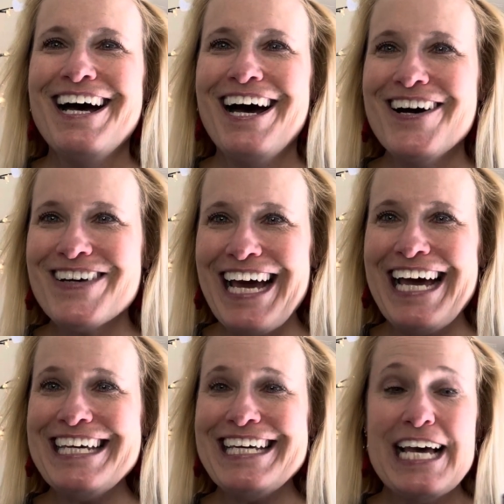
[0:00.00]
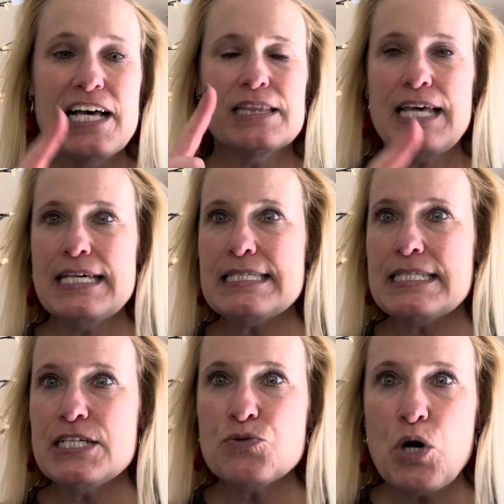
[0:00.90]
okay, less
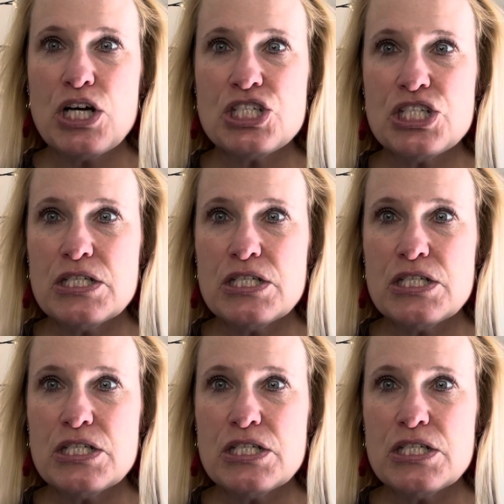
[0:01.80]
dishwashing